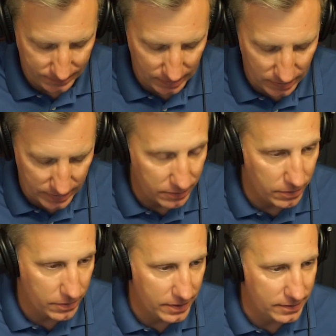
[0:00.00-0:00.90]

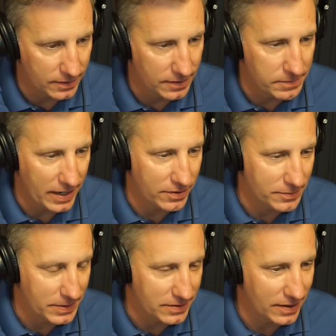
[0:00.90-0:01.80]
the matter has
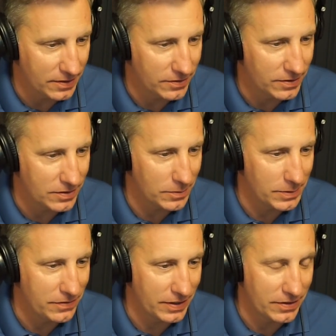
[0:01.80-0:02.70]
been settled or it's all
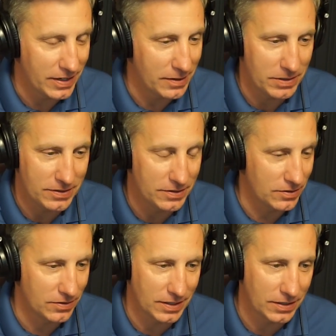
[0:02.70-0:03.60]
been figured out, but it is
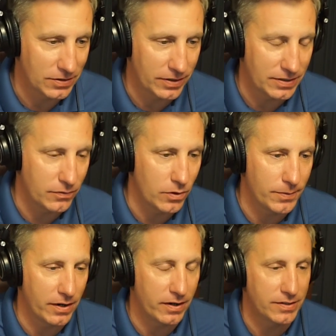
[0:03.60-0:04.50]
certainly going to transform
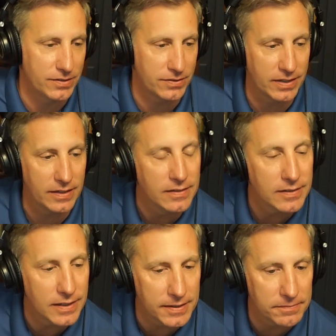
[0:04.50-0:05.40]
our industry,
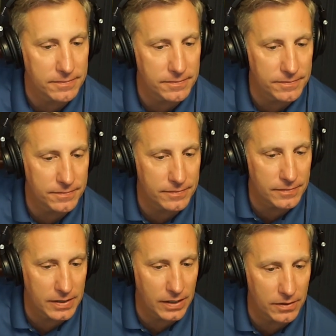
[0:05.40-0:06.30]

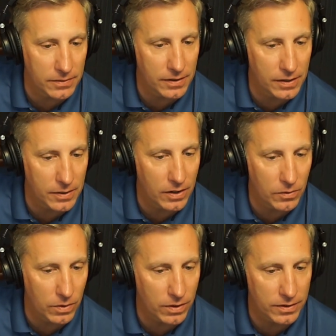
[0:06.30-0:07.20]
you know, our
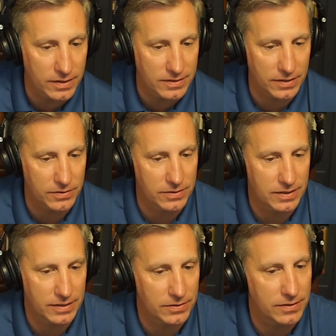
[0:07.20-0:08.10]
work, et cetera,
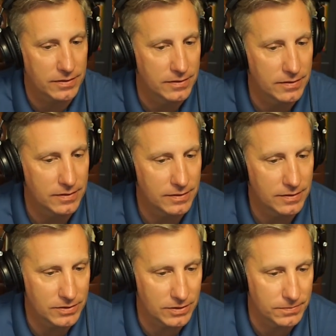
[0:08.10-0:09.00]

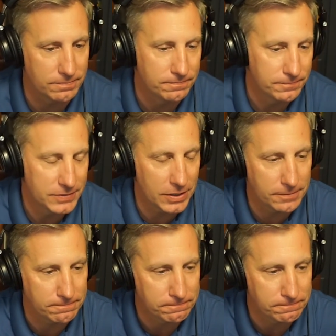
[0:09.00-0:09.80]
soon. So,